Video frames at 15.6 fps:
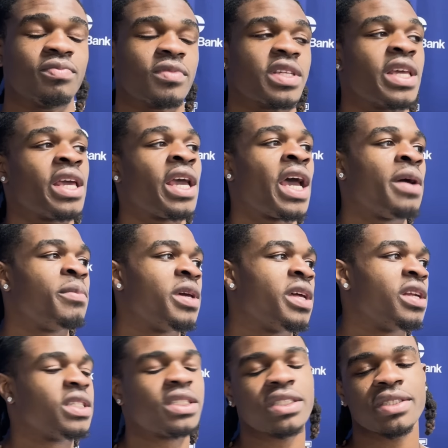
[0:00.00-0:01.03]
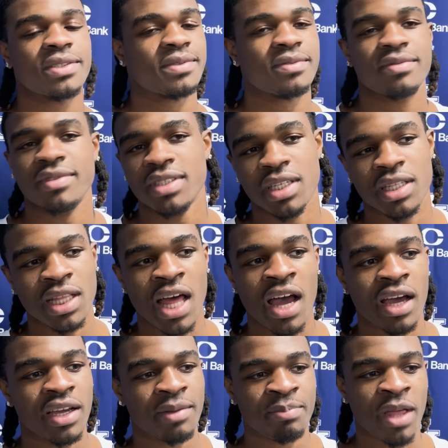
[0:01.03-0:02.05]
Yeah, I mean, it's a
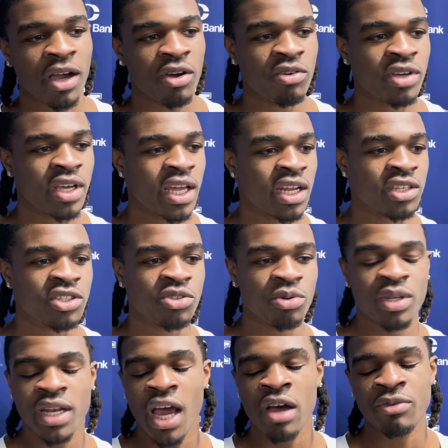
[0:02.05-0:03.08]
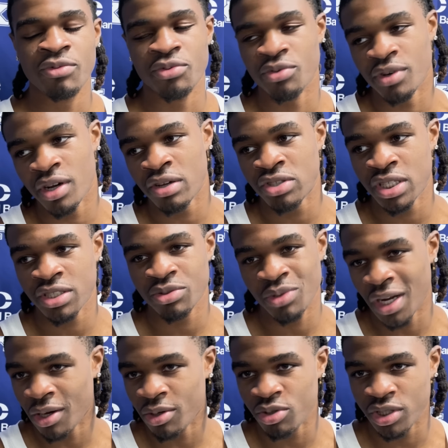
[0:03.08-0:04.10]
lot. I'm not going to get into it now for real. Just when
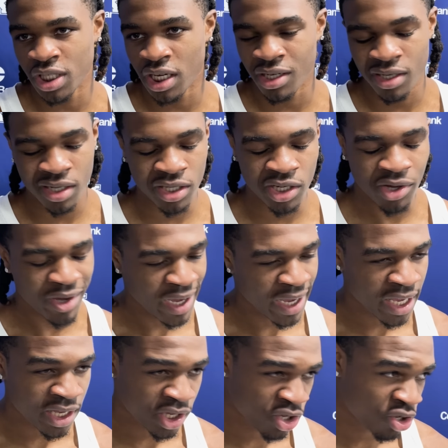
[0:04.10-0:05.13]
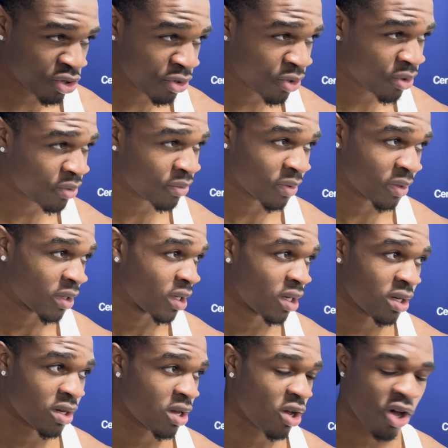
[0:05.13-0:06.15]
I was younger, you know,
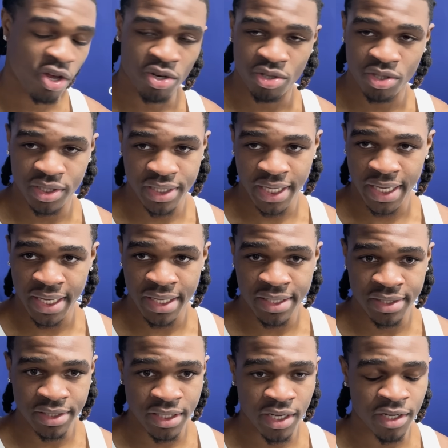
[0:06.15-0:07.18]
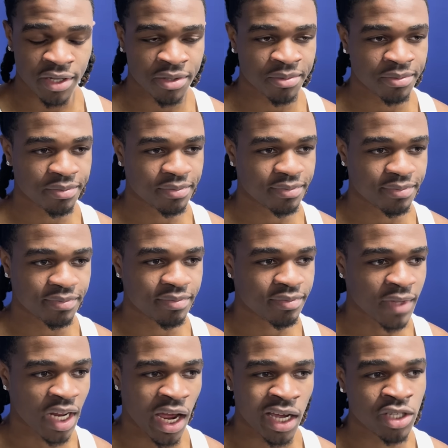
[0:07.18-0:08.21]
AAU, all those things.
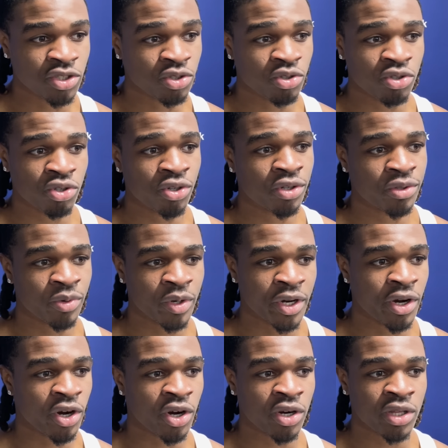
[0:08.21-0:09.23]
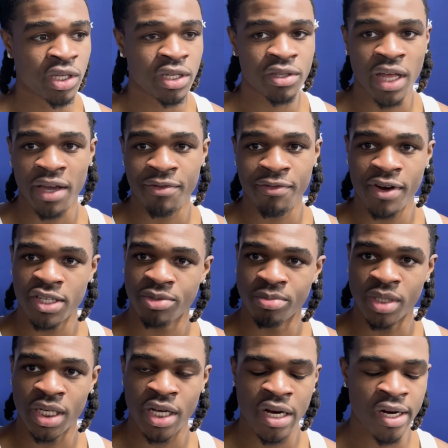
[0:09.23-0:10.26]
High school, when you're early, like
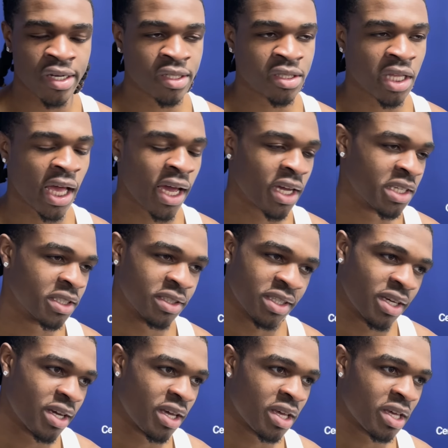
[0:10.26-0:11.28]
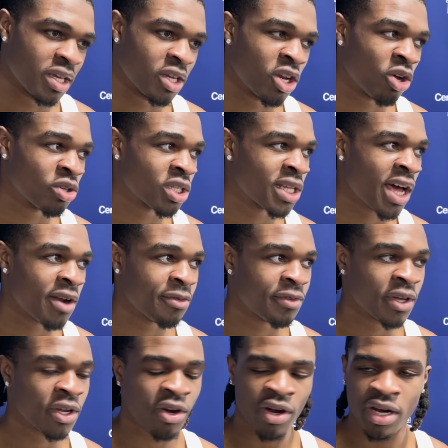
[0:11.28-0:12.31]
freshman years, like, you know, it's a lot of
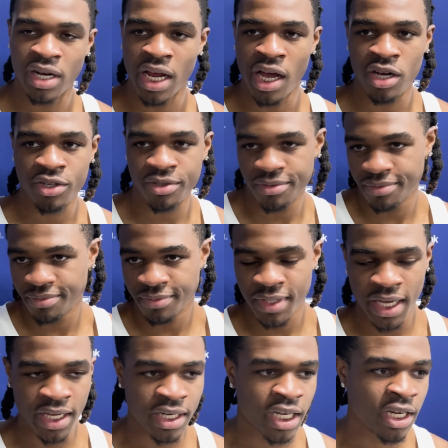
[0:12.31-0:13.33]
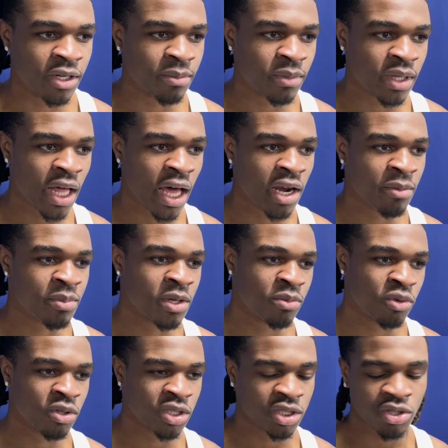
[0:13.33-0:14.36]
figuring out. And a lot of
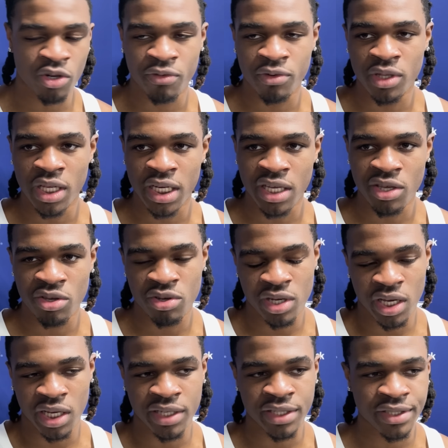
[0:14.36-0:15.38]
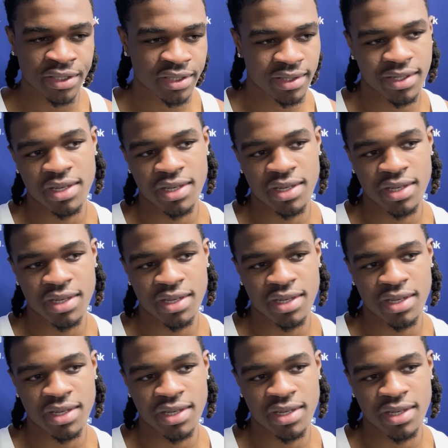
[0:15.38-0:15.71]
people just overlooking you because,